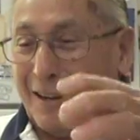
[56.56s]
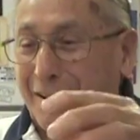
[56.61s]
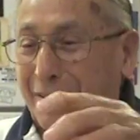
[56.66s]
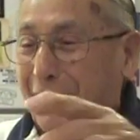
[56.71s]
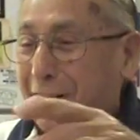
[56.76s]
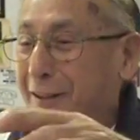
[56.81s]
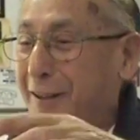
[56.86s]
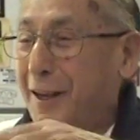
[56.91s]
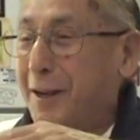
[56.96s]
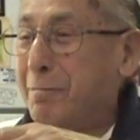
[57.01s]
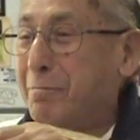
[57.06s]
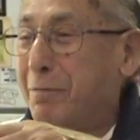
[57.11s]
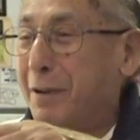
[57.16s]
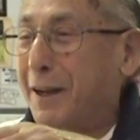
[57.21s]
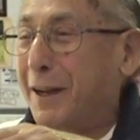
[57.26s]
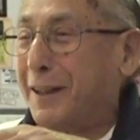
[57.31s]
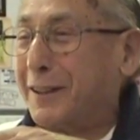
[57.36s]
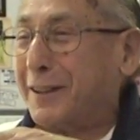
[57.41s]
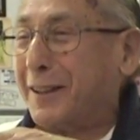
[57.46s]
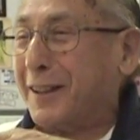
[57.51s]
the name
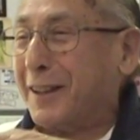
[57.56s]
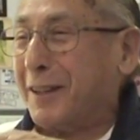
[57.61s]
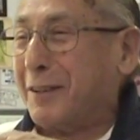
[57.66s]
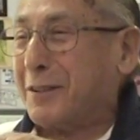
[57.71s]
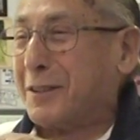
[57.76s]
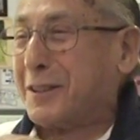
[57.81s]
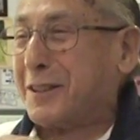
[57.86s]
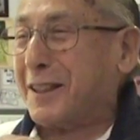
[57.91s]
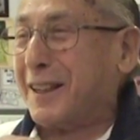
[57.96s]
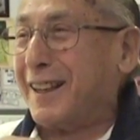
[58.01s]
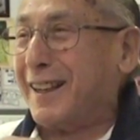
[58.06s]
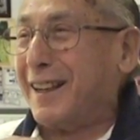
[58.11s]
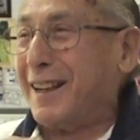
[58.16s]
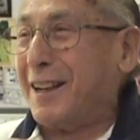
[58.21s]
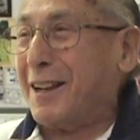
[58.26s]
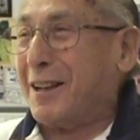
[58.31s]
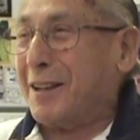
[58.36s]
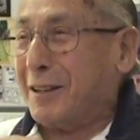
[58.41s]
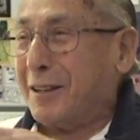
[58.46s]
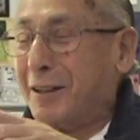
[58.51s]
band that I was saying.
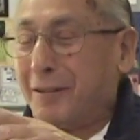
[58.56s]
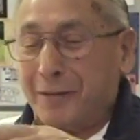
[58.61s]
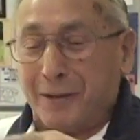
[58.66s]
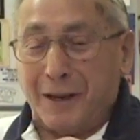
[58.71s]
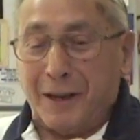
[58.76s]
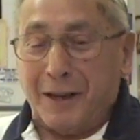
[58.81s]
Yeah.